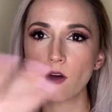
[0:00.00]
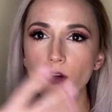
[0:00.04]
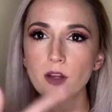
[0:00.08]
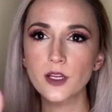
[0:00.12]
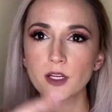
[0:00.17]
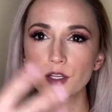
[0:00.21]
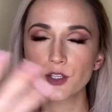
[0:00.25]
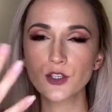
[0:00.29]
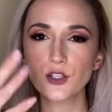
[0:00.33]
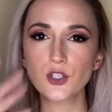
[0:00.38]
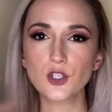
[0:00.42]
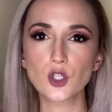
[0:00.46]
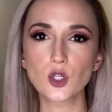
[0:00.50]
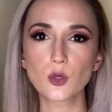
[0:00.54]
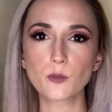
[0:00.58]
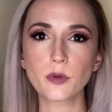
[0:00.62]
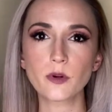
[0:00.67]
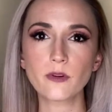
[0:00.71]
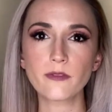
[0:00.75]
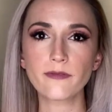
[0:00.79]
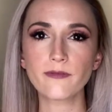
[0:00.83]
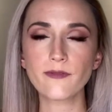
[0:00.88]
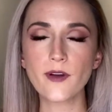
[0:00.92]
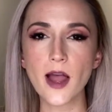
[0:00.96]
in a
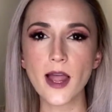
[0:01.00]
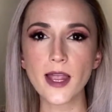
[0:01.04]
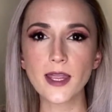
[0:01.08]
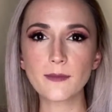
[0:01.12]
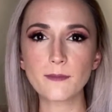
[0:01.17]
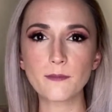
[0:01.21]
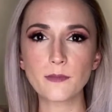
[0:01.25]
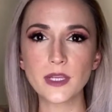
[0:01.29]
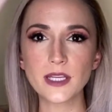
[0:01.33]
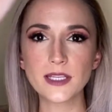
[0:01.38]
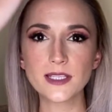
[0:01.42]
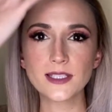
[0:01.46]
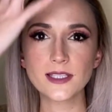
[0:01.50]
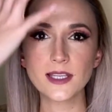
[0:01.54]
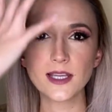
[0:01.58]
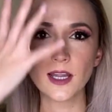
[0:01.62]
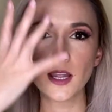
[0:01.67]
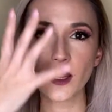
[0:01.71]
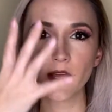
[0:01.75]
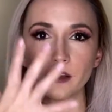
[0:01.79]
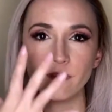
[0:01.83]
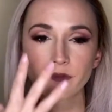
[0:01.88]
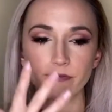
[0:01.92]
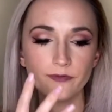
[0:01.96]
super fine mist
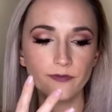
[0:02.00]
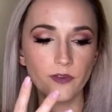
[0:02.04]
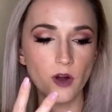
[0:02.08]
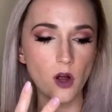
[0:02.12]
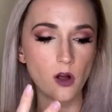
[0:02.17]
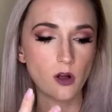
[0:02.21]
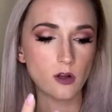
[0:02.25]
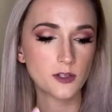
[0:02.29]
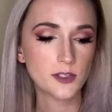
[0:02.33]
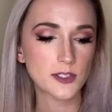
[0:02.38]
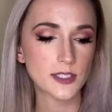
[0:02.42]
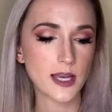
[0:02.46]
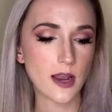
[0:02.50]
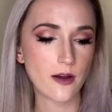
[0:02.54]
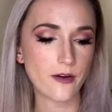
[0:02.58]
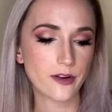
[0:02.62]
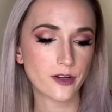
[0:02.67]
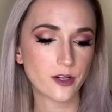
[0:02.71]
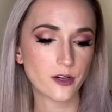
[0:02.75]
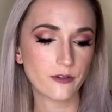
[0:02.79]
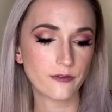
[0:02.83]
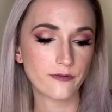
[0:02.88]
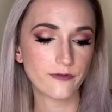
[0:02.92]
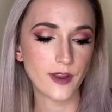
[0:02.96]
that kind of falls down
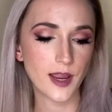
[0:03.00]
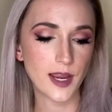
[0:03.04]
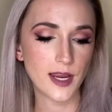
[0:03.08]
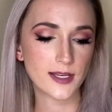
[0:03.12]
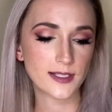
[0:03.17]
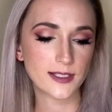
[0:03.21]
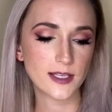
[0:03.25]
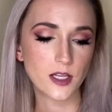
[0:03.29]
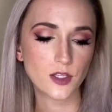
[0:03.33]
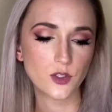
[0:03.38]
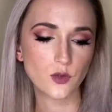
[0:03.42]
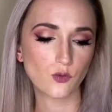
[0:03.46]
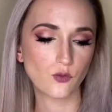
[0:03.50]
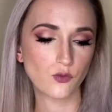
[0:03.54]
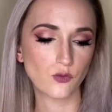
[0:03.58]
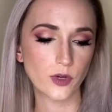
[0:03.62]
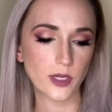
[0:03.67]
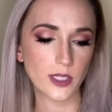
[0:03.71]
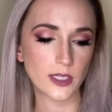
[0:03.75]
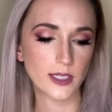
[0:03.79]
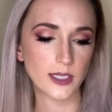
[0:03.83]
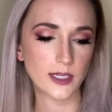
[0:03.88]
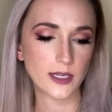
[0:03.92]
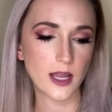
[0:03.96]
on your face. That's
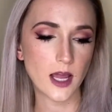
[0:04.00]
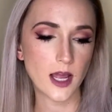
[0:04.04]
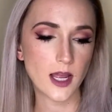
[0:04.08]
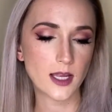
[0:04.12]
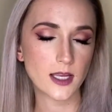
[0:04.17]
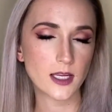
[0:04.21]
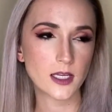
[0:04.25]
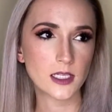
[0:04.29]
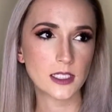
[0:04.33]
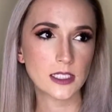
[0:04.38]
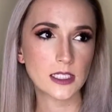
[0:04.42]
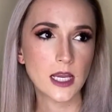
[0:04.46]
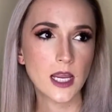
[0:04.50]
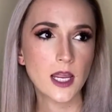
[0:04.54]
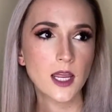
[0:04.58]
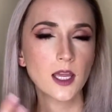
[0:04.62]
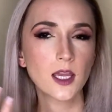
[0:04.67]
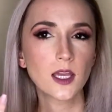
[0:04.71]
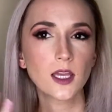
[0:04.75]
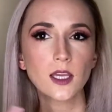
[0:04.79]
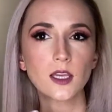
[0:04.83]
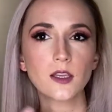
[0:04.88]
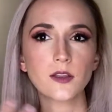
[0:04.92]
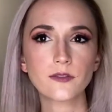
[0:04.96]
really nice.
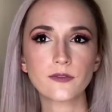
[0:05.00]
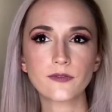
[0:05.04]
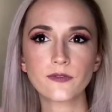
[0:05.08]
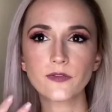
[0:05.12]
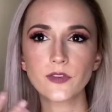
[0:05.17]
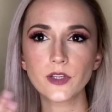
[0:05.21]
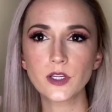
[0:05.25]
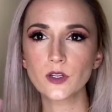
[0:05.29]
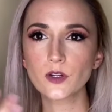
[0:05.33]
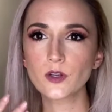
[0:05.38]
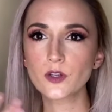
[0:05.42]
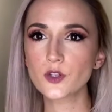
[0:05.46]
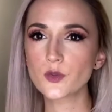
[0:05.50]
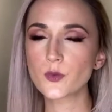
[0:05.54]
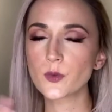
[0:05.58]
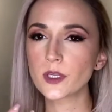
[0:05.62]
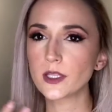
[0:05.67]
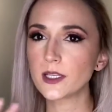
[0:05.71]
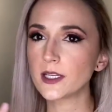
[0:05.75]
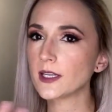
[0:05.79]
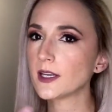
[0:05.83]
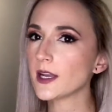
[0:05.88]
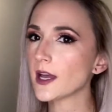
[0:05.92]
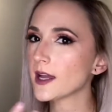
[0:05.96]
It feels
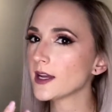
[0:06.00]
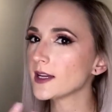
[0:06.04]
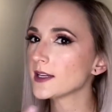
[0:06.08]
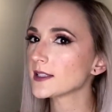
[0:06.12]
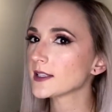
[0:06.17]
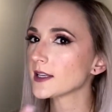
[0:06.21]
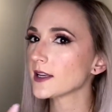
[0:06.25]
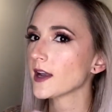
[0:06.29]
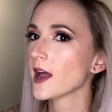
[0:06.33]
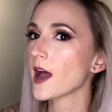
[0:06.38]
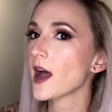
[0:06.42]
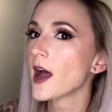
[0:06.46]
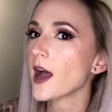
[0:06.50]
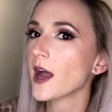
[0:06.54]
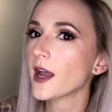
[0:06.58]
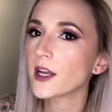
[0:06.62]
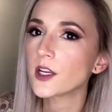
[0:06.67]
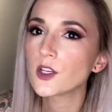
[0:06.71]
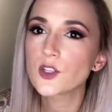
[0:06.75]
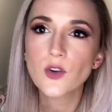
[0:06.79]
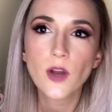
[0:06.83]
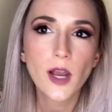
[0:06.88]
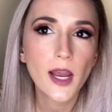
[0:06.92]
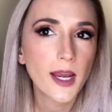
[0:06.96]
really nice and
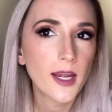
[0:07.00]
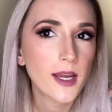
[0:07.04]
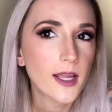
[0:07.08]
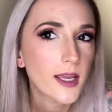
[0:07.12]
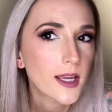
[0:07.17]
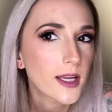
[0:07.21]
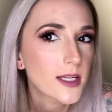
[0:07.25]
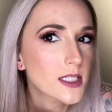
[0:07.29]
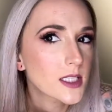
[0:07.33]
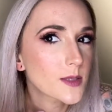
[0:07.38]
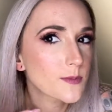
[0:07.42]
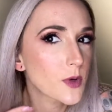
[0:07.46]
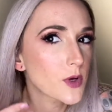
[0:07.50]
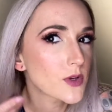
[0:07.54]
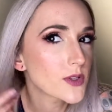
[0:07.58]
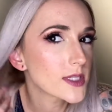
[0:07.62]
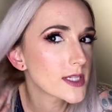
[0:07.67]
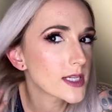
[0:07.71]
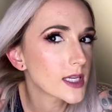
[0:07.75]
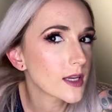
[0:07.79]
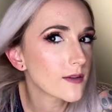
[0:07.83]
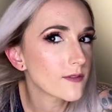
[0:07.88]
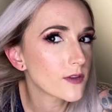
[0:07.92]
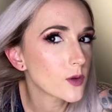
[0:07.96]
hydrating. It's
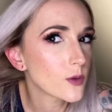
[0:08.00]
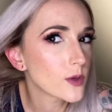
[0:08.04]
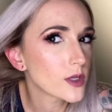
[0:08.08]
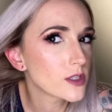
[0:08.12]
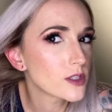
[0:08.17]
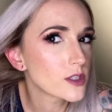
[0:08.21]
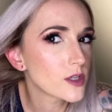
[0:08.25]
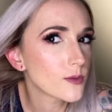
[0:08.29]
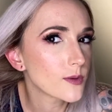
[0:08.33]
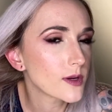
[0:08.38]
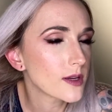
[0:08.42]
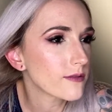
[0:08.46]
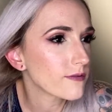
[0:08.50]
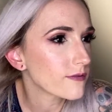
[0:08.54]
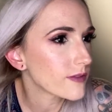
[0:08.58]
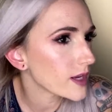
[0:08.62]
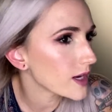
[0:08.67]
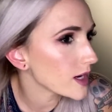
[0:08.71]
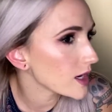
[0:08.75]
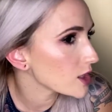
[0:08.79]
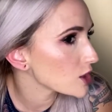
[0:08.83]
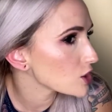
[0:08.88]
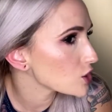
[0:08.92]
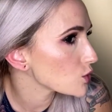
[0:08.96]
supposed to give you a dewy
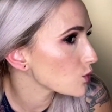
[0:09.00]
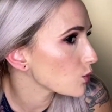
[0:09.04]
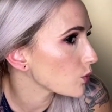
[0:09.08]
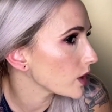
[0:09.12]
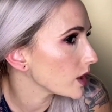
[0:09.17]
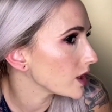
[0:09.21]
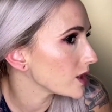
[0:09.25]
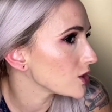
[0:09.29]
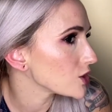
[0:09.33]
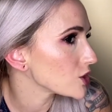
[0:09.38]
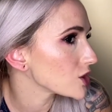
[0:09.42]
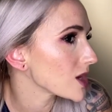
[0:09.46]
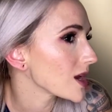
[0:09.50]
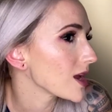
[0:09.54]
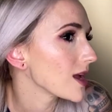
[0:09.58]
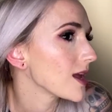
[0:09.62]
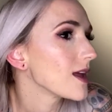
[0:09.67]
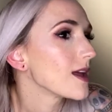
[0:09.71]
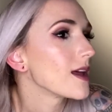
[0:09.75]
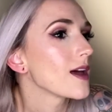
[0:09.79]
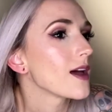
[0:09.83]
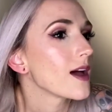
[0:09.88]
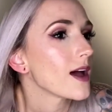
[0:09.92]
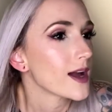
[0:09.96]
finish, which
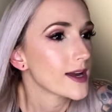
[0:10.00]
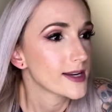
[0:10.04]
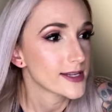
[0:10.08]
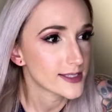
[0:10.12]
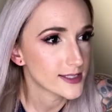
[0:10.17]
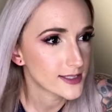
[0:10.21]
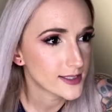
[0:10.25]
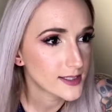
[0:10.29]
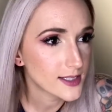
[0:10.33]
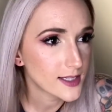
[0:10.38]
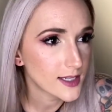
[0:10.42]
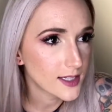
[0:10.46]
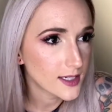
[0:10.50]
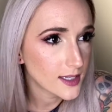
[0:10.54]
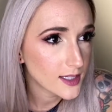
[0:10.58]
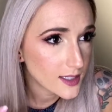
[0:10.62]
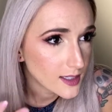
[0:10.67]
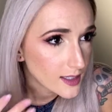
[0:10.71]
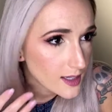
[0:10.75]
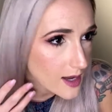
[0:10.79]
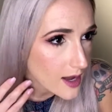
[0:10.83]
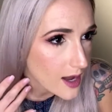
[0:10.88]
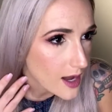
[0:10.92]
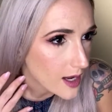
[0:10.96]
I
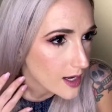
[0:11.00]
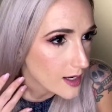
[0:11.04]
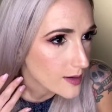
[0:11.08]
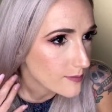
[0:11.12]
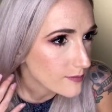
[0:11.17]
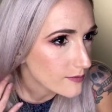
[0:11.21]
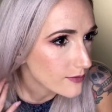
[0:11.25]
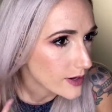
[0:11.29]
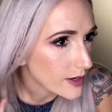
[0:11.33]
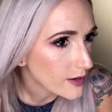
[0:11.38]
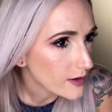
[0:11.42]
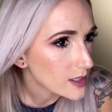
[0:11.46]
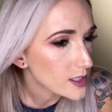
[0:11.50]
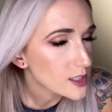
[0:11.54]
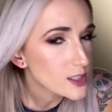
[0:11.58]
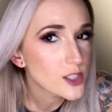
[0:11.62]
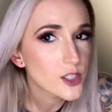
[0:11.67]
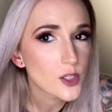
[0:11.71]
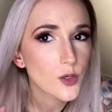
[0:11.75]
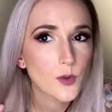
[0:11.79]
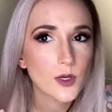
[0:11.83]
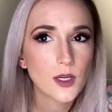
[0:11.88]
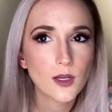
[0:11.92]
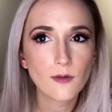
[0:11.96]
see. I'm very
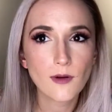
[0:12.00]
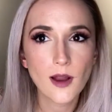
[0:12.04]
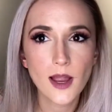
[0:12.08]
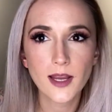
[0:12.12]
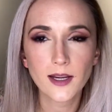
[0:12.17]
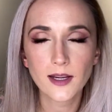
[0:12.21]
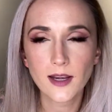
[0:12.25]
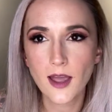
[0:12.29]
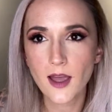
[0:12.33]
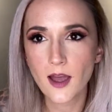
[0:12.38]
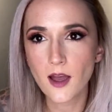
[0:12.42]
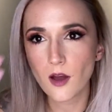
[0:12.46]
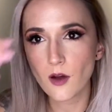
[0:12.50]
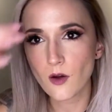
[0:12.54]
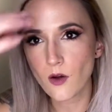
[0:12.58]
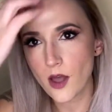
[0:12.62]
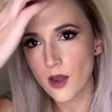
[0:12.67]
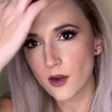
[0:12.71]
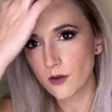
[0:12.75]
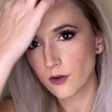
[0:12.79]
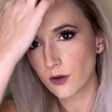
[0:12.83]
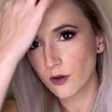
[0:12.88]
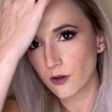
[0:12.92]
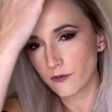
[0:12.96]
dewy right now.
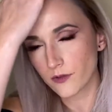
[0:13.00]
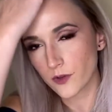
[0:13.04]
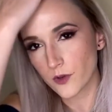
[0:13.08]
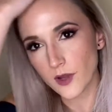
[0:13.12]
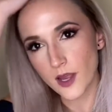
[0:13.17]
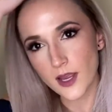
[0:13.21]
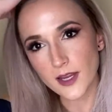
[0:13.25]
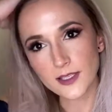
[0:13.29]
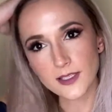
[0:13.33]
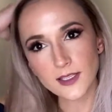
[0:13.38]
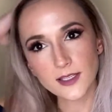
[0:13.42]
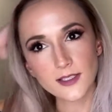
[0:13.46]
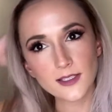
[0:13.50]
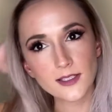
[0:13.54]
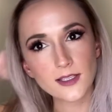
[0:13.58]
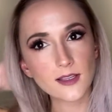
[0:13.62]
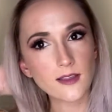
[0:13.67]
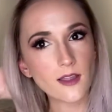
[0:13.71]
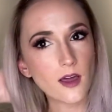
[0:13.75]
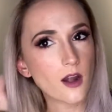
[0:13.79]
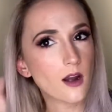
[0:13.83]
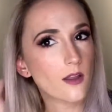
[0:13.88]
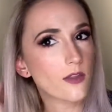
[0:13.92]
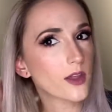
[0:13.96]
I don't know if you guys can
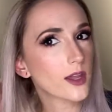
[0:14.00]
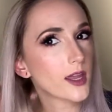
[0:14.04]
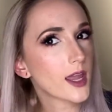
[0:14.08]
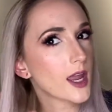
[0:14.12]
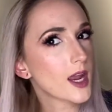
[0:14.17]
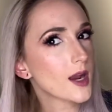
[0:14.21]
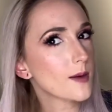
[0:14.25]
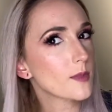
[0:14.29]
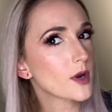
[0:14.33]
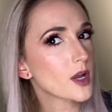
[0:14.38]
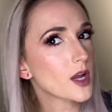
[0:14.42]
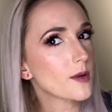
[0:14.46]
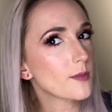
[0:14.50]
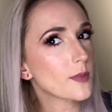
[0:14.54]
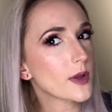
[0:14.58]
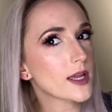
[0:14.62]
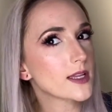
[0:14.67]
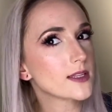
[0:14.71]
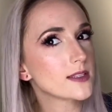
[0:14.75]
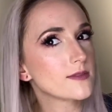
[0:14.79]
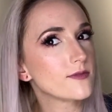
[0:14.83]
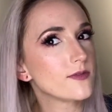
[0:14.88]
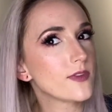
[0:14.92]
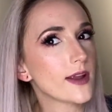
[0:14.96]
see that on the camera,
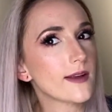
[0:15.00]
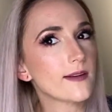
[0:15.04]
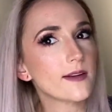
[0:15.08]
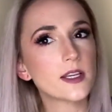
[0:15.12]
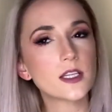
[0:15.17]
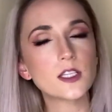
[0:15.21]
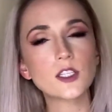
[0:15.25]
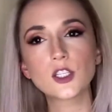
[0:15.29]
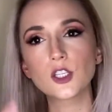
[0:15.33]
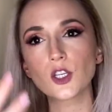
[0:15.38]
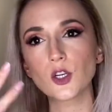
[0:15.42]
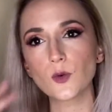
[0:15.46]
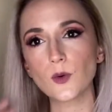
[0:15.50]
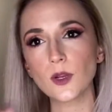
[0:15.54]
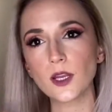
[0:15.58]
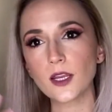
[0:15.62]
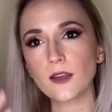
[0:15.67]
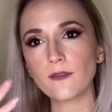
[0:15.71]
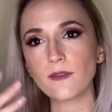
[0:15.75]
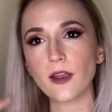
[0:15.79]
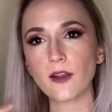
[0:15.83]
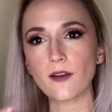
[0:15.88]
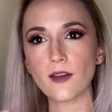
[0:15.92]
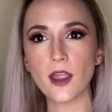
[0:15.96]
but very
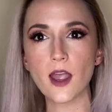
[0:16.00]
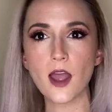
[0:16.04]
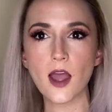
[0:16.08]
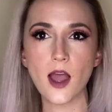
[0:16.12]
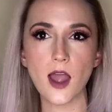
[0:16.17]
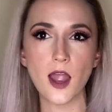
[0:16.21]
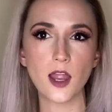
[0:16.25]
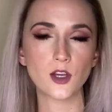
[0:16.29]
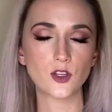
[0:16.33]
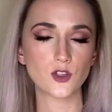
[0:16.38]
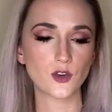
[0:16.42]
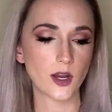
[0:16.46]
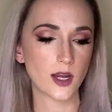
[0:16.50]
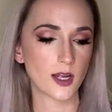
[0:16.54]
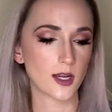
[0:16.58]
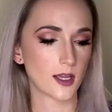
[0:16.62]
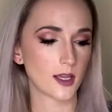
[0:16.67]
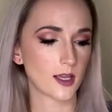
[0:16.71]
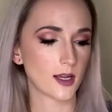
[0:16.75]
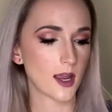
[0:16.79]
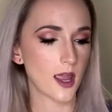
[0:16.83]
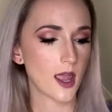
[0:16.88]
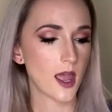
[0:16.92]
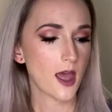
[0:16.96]
dewy, very
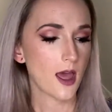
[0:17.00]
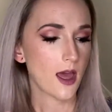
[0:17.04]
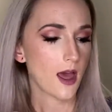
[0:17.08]
hydrated.